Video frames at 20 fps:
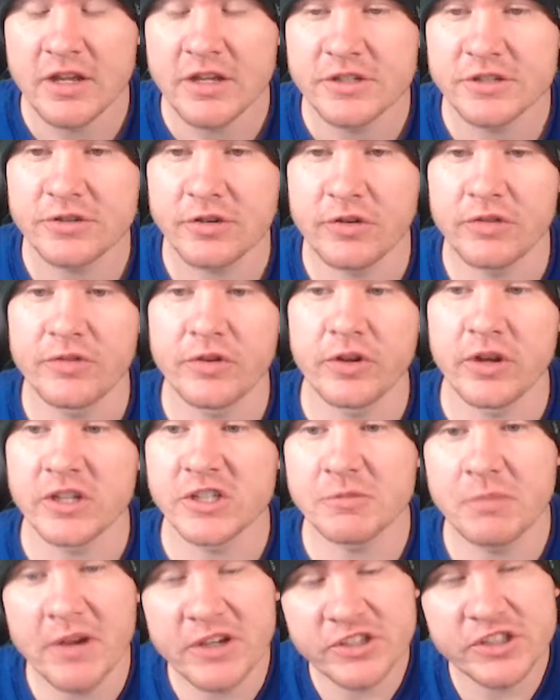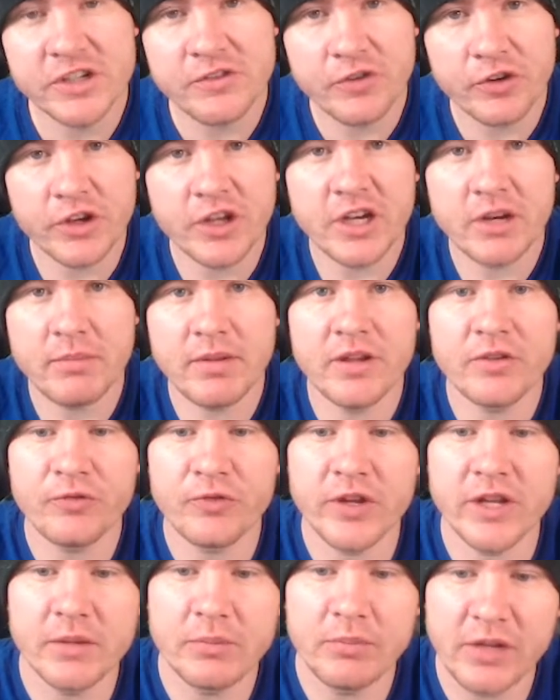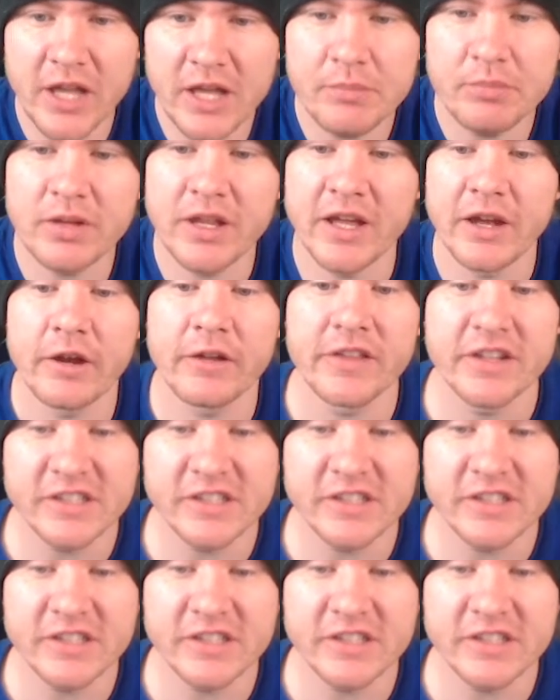So if you're, especially if you're gonna be a free to play player,